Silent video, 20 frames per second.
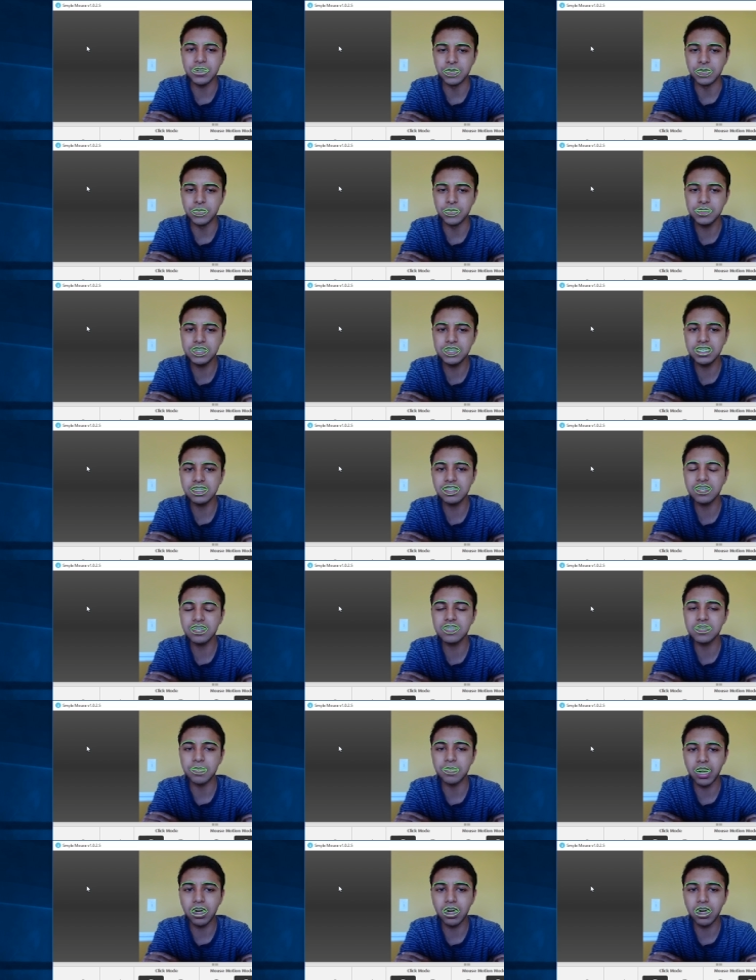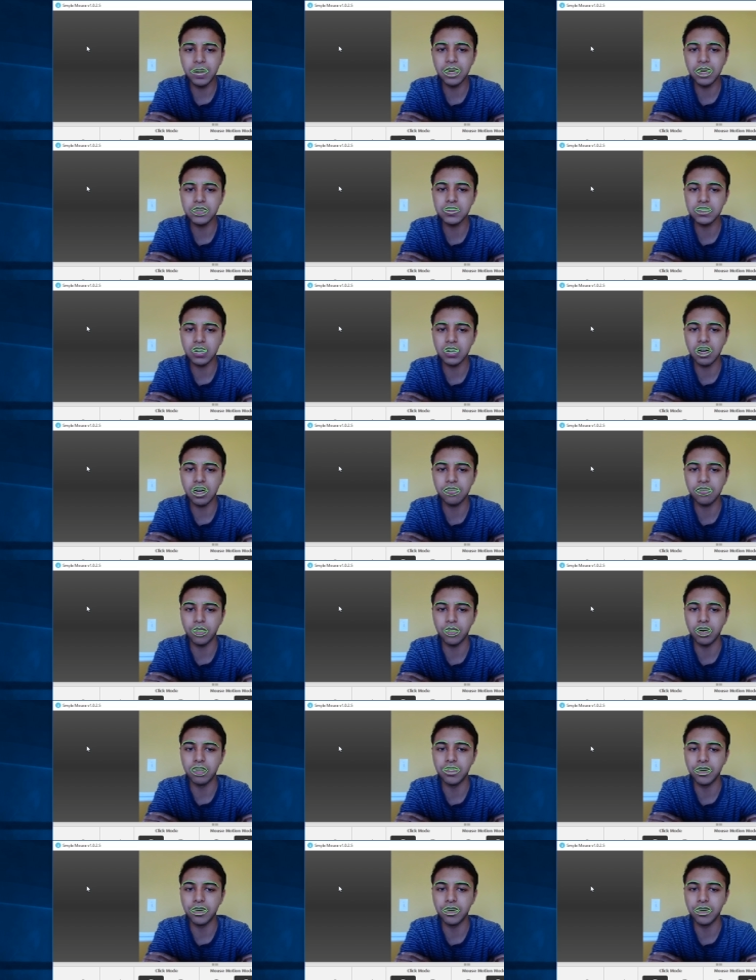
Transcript: using the Smyle Mouse software,